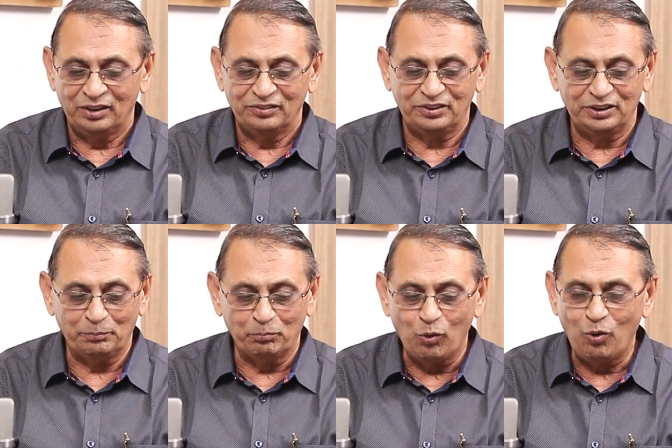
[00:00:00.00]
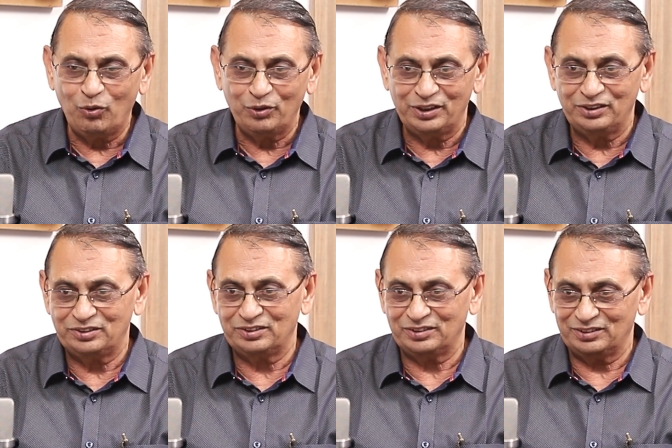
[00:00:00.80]
See, the bow
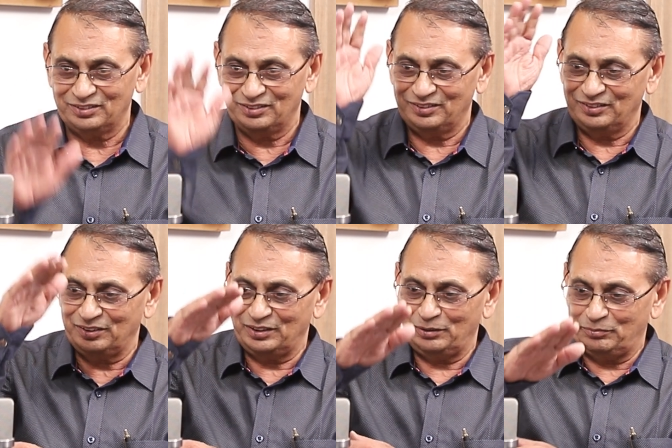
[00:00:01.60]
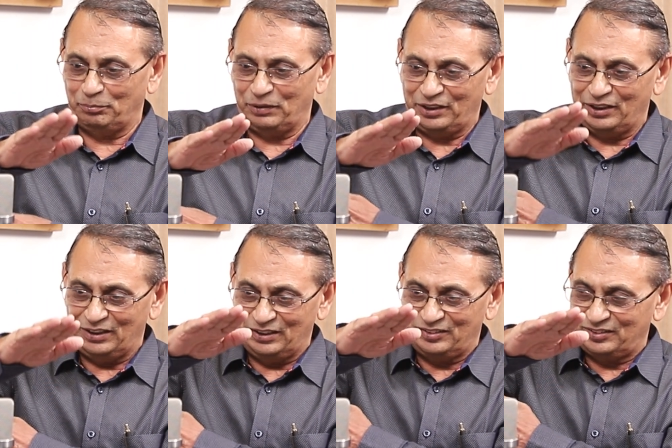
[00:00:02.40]
is, if the material
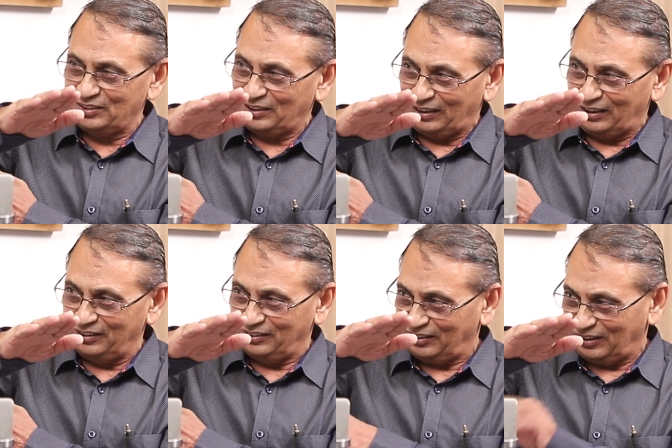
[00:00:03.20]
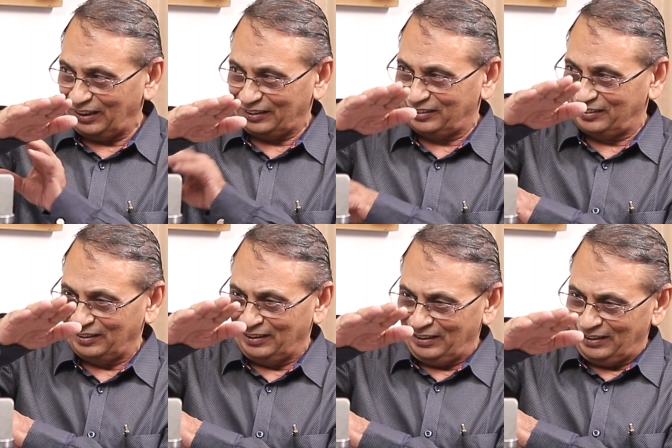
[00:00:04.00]
is cut,
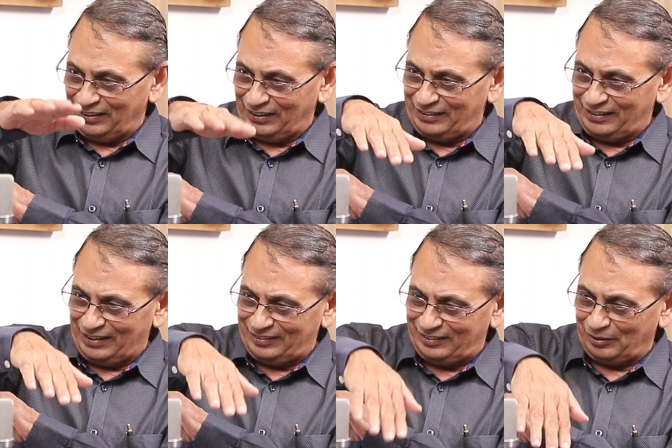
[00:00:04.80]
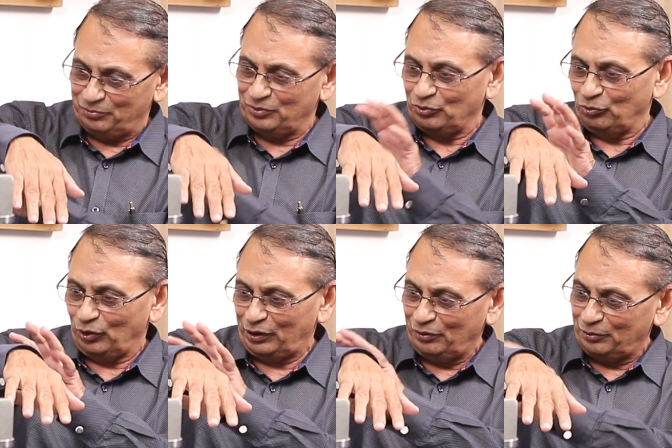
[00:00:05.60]
it takes a,
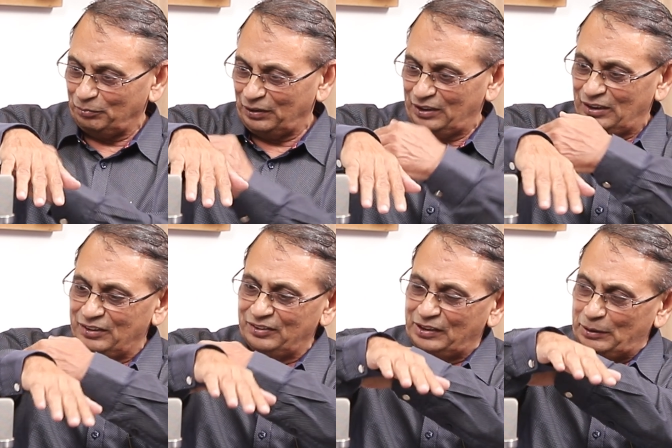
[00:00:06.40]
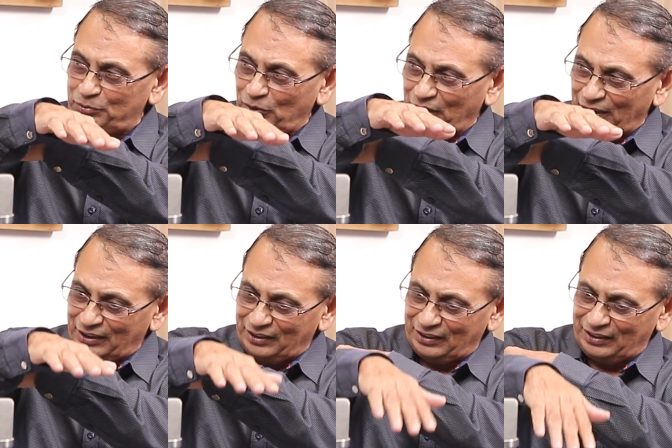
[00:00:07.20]
whatever material is keeps on
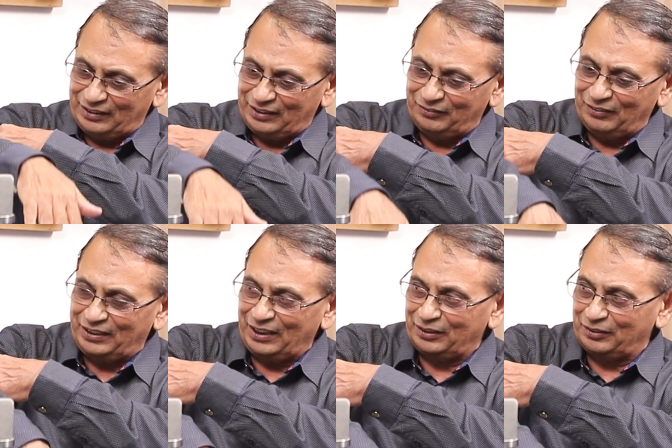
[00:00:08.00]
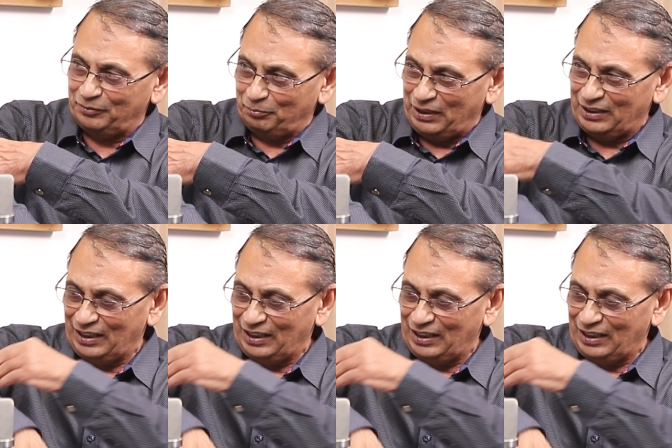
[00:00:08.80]
cutting, it will take bend